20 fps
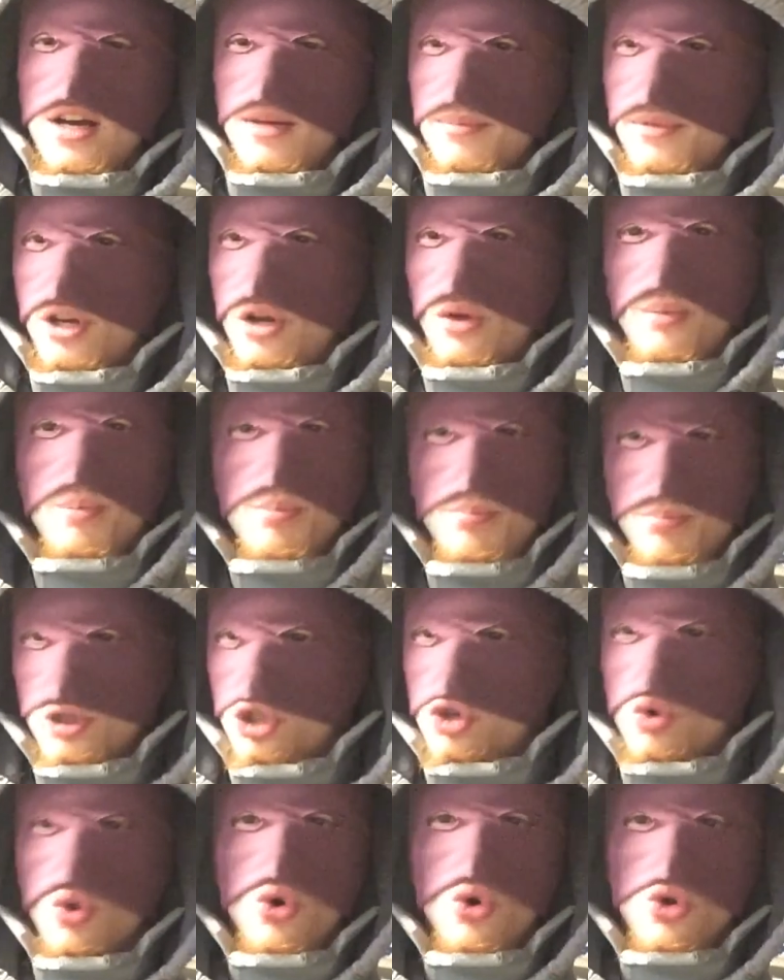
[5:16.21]
You know,
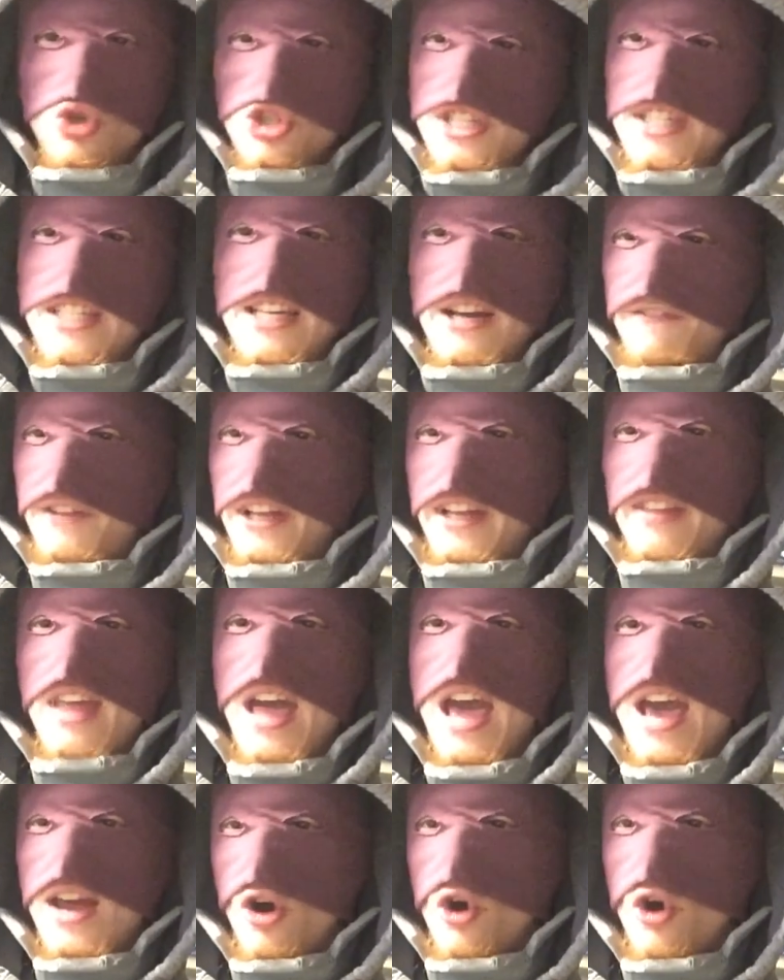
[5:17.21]
patrols and stuff like
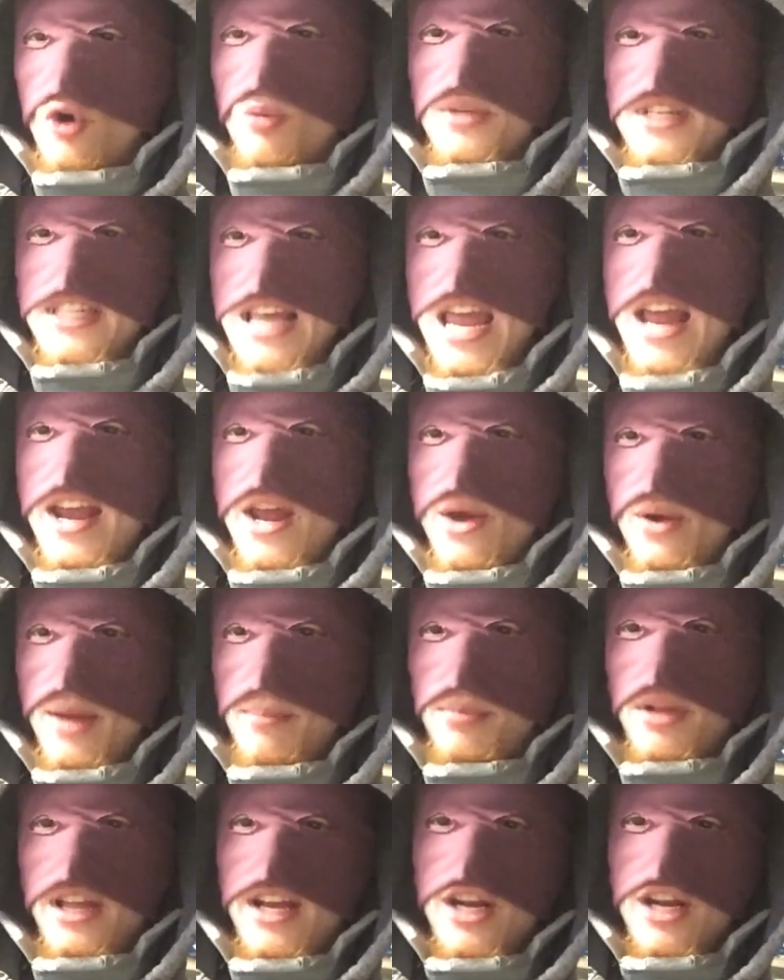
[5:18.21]
that. Homeless handout
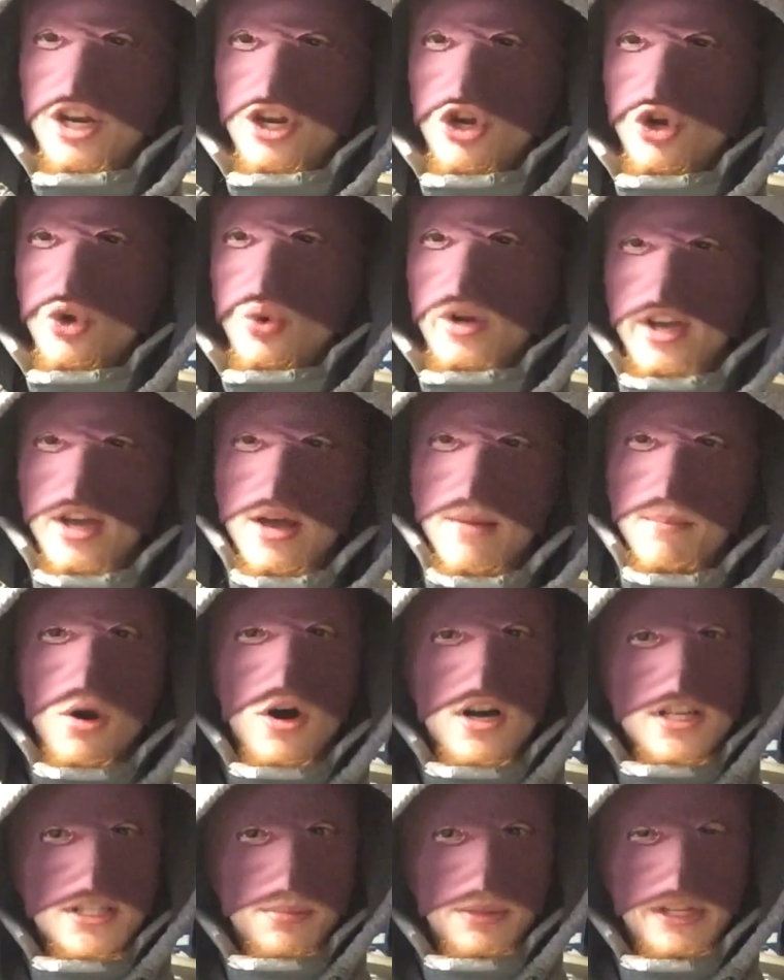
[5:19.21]
I plan to do
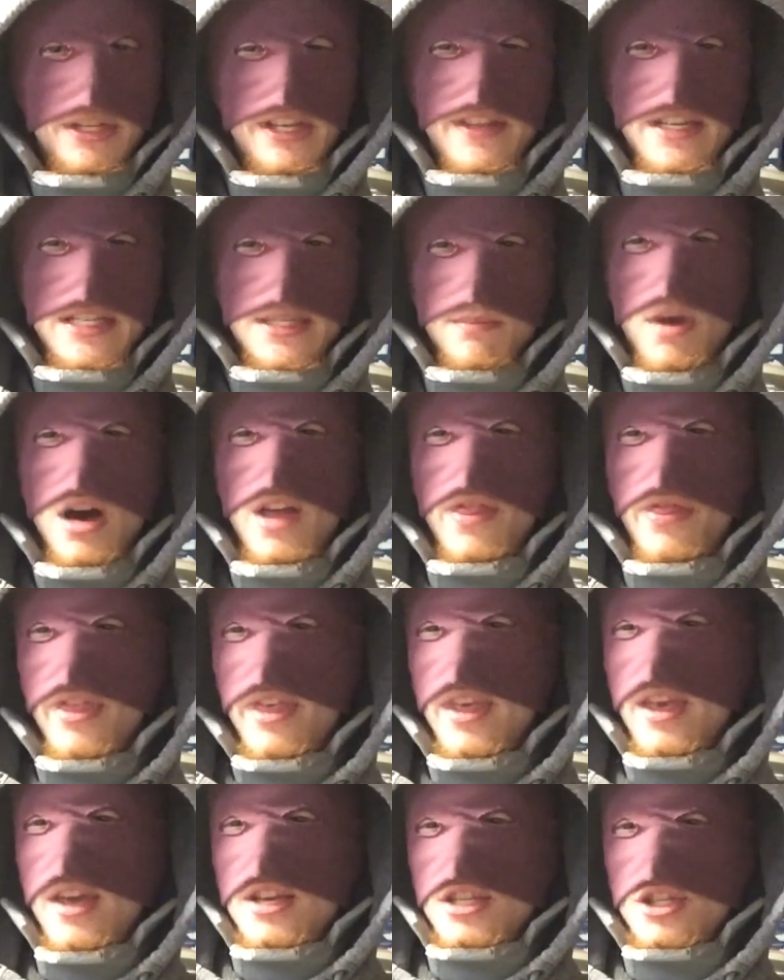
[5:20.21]
possibly this month,
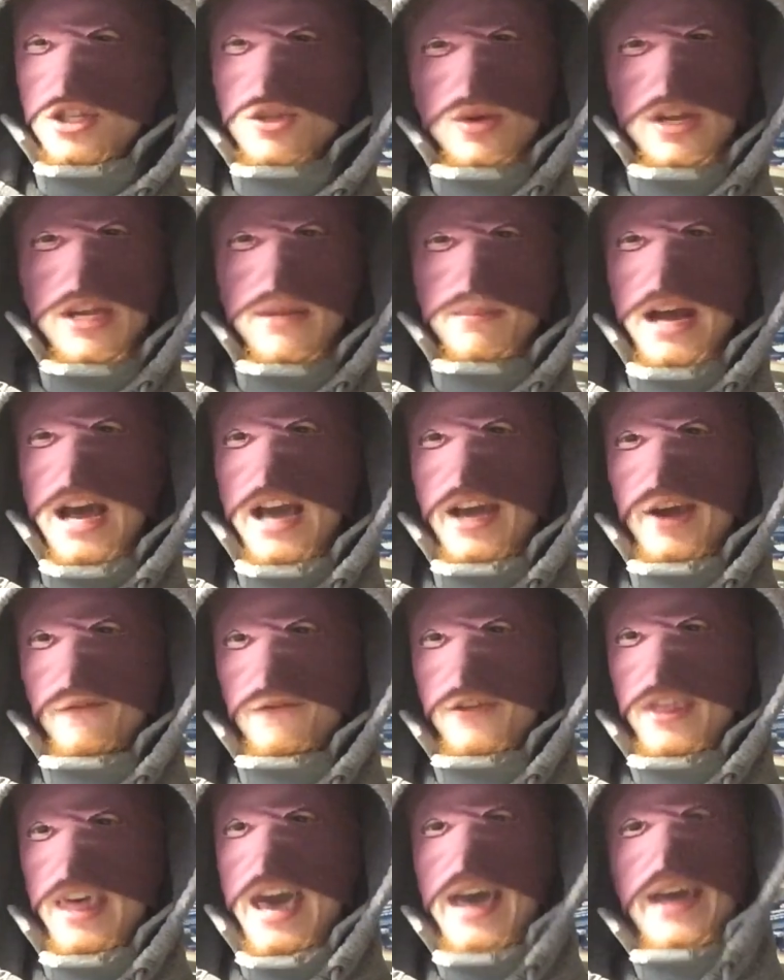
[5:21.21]
so keep an eye
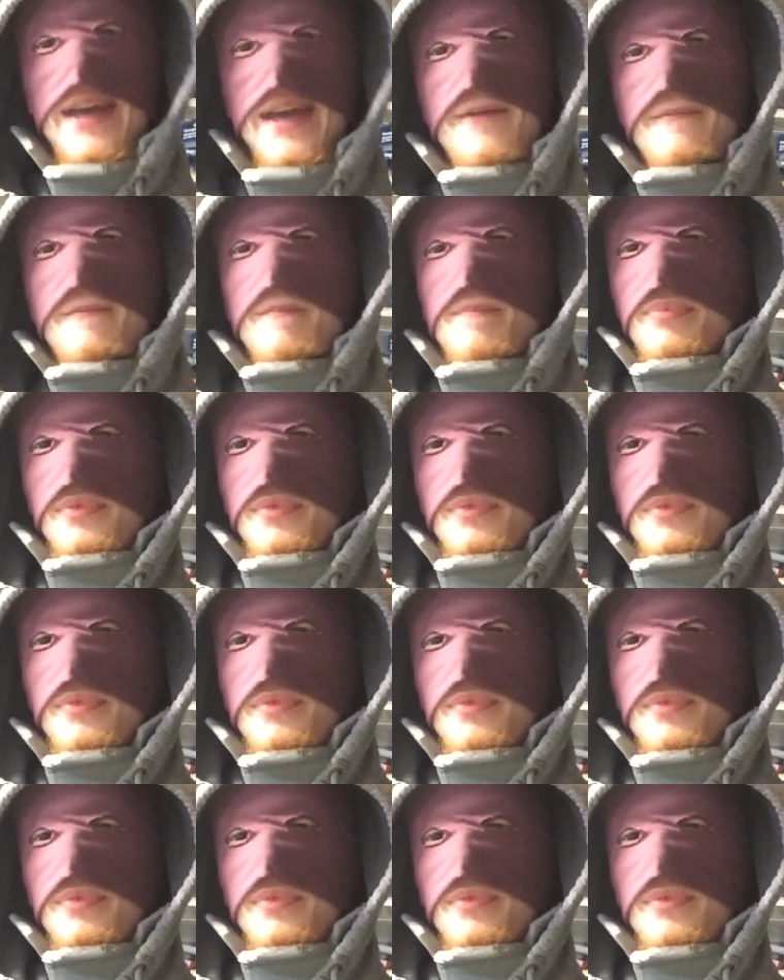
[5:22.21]
out for that.